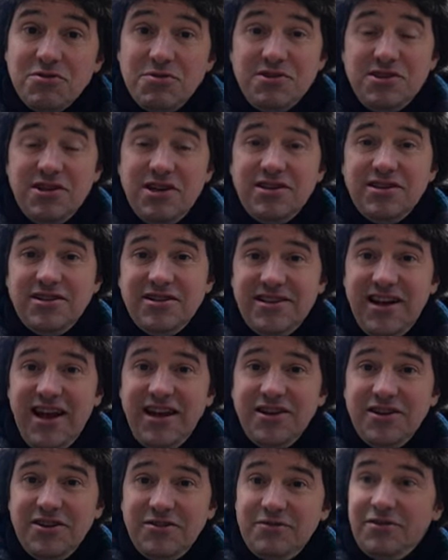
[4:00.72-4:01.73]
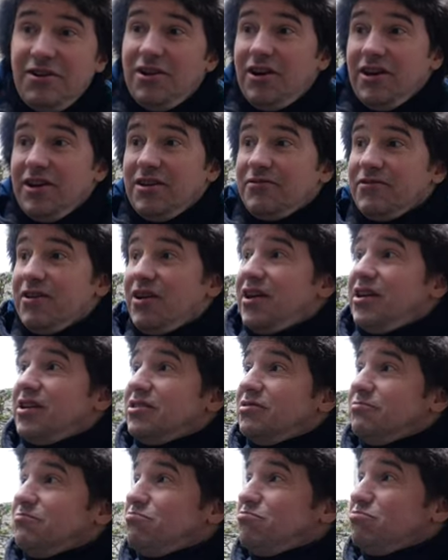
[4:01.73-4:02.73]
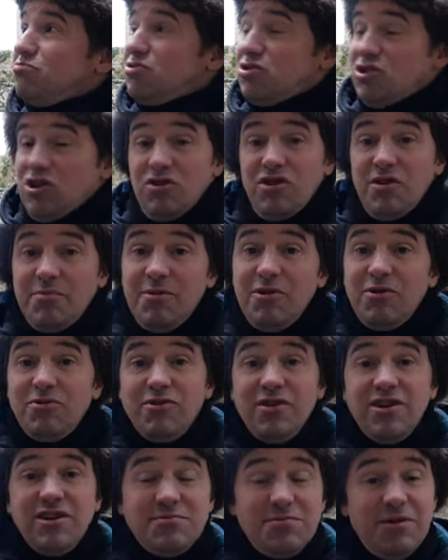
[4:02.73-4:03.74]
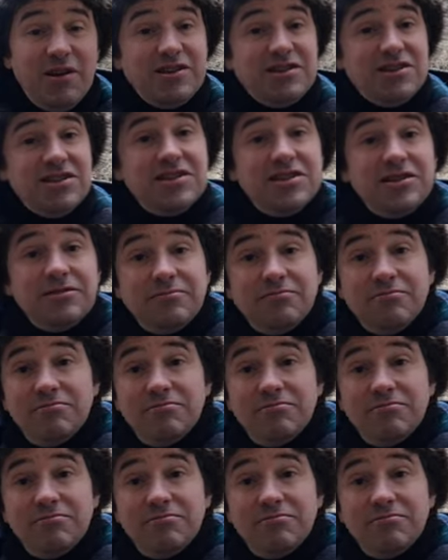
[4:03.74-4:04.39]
to a certain standard of life, so they built these places.